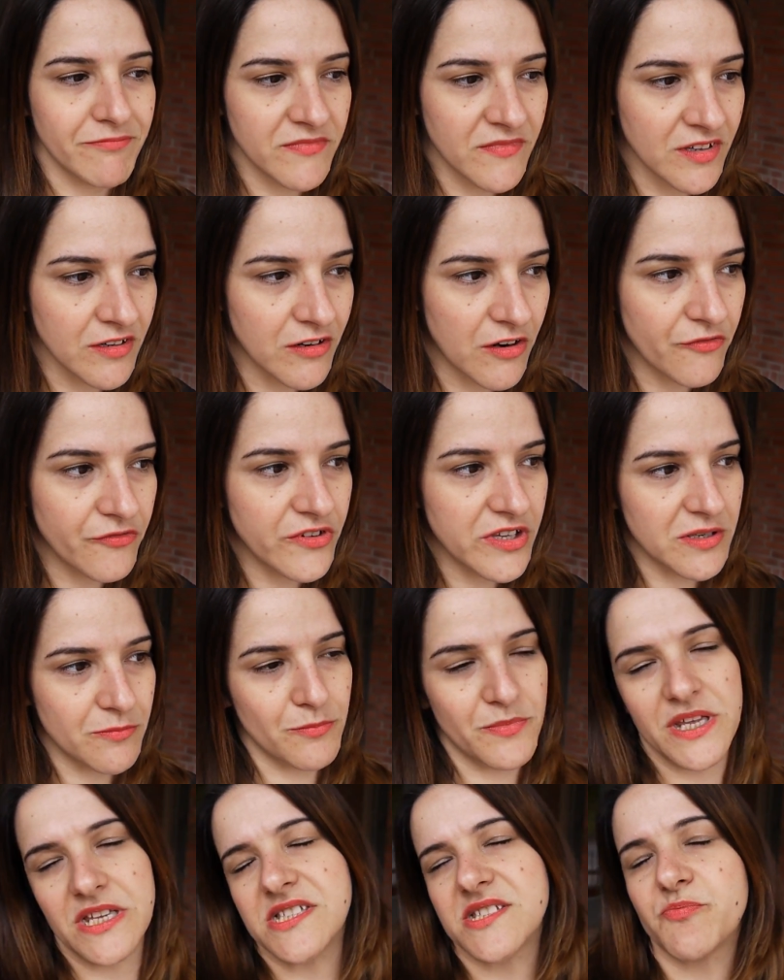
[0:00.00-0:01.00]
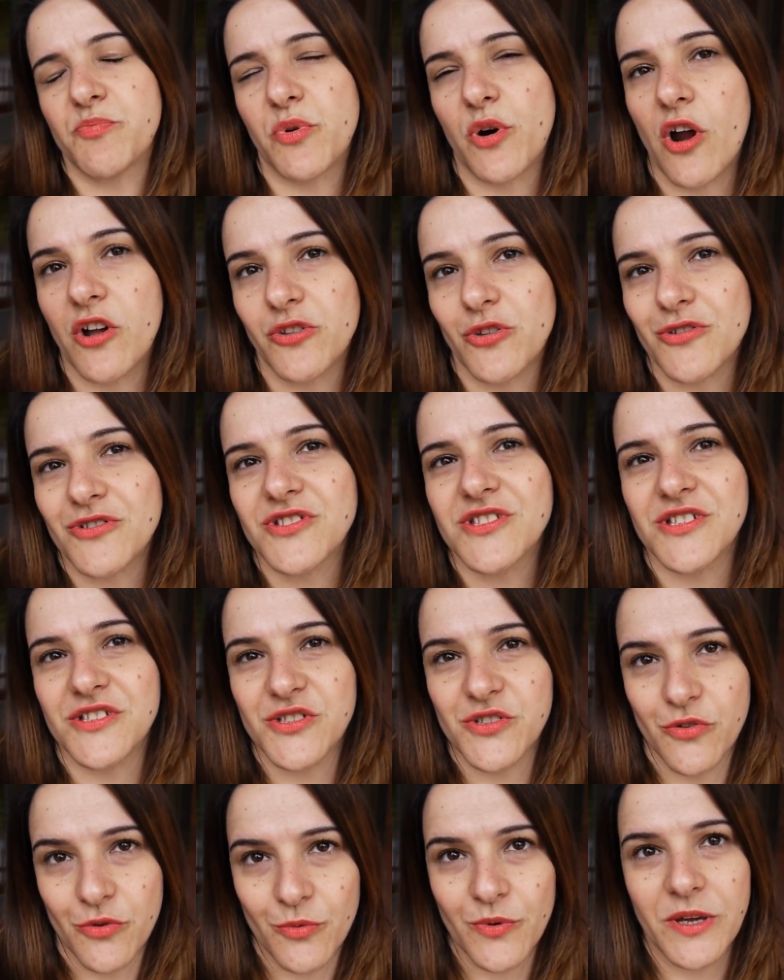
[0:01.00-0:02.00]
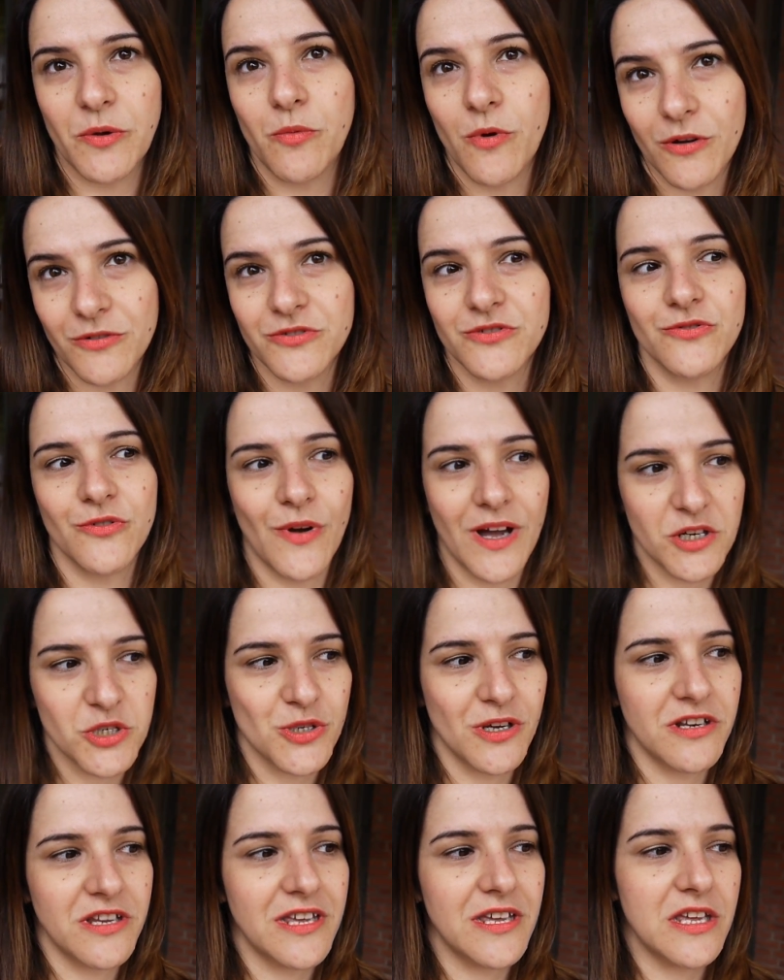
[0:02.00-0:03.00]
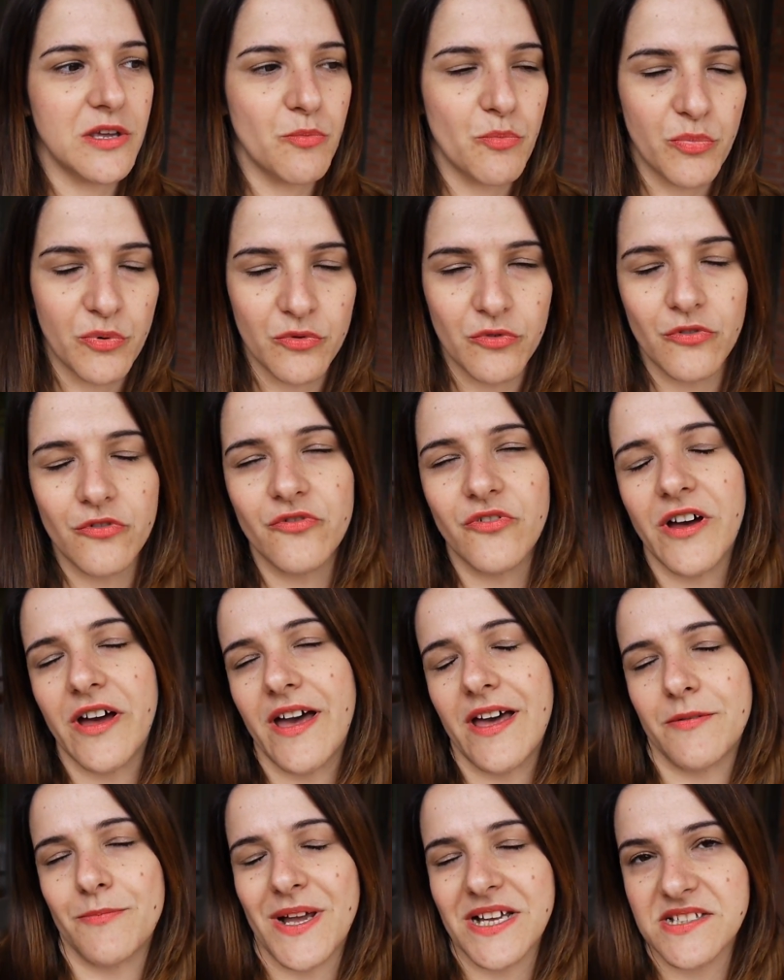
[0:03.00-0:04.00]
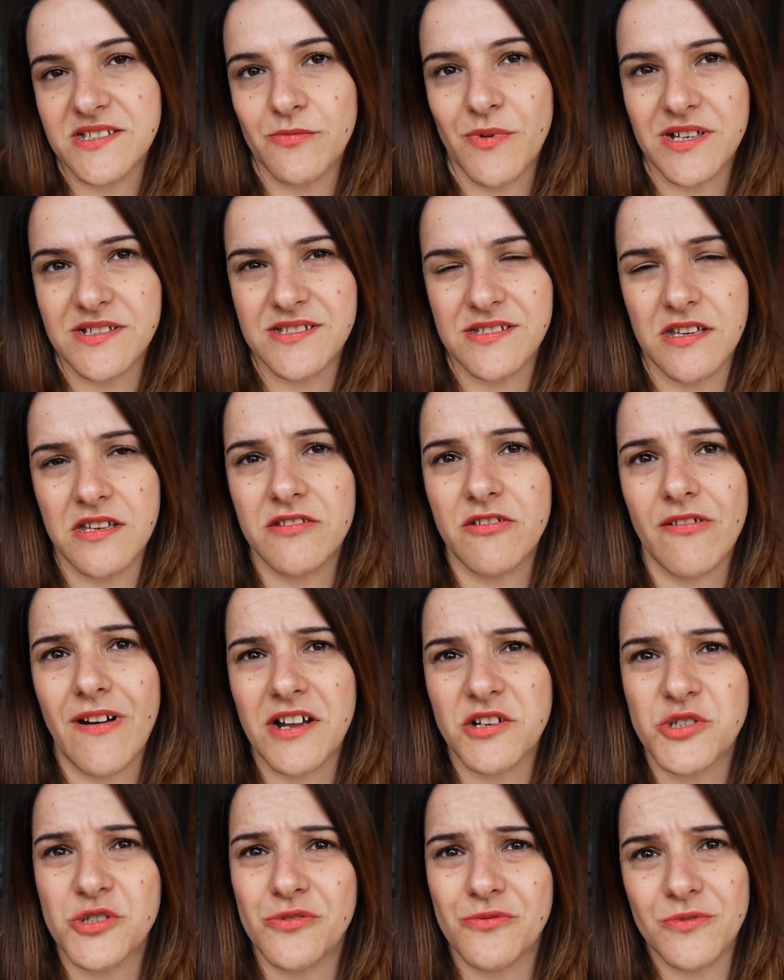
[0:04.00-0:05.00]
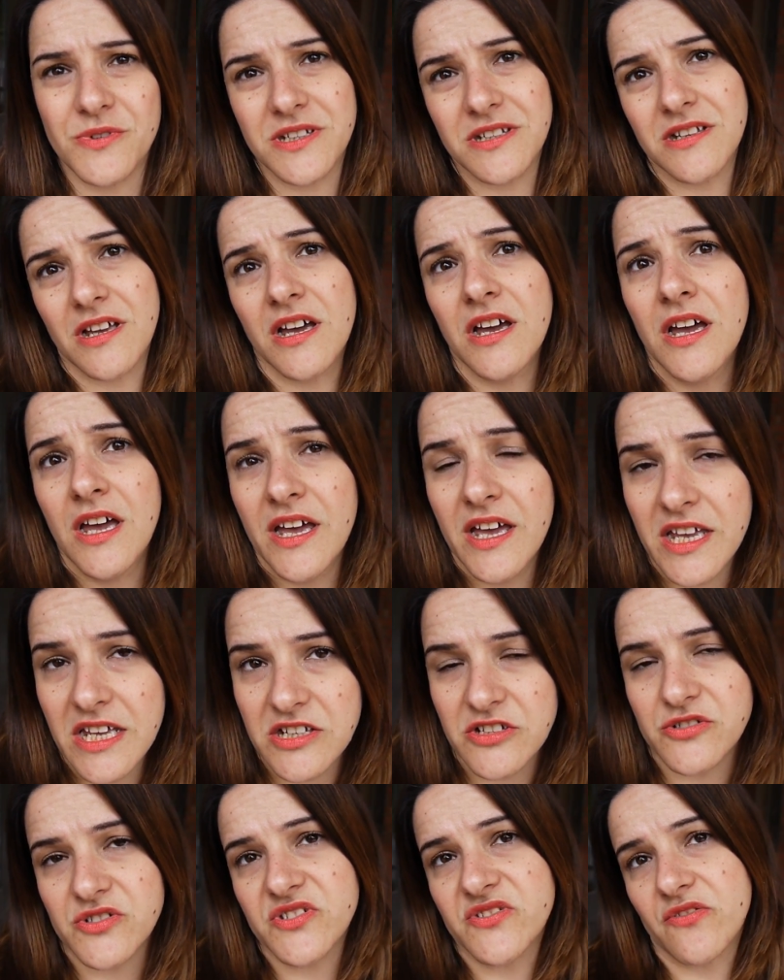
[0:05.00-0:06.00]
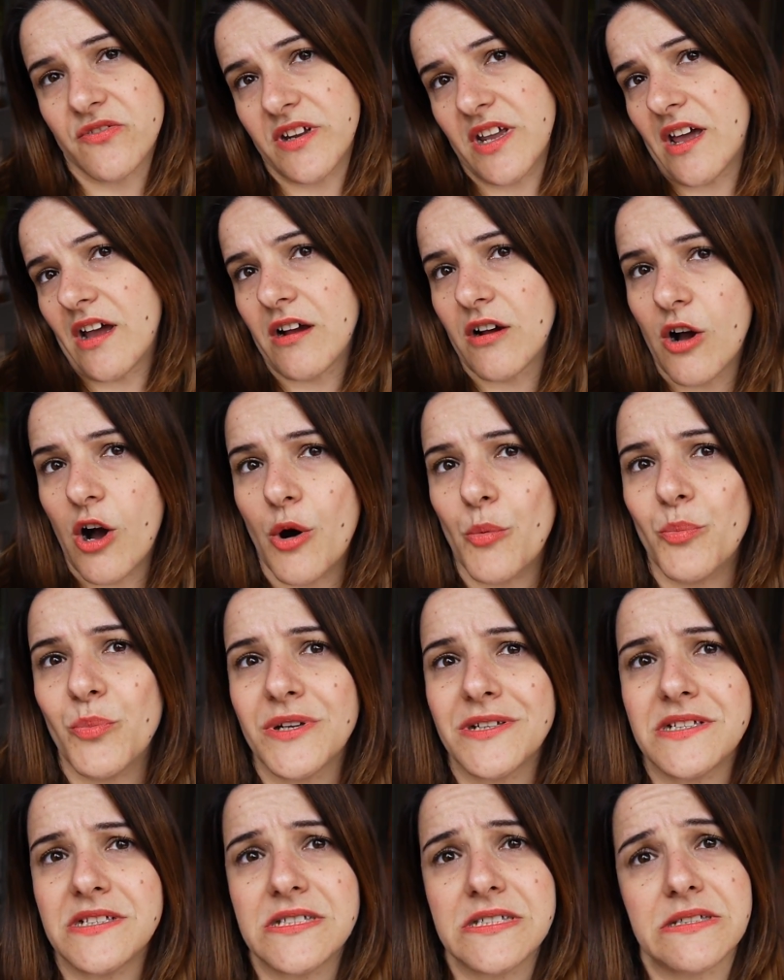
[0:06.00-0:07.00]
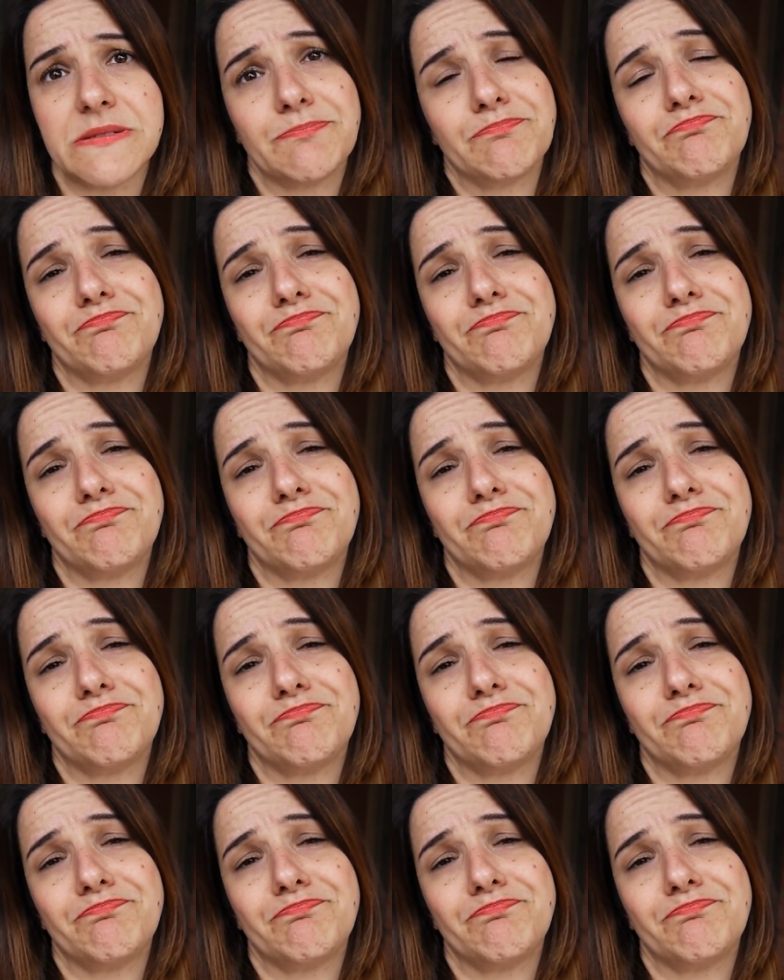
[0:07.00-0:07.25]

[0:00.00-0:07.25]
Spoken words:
graphene-based products, so we want to actually improve and maximize the interaction with industry and companies.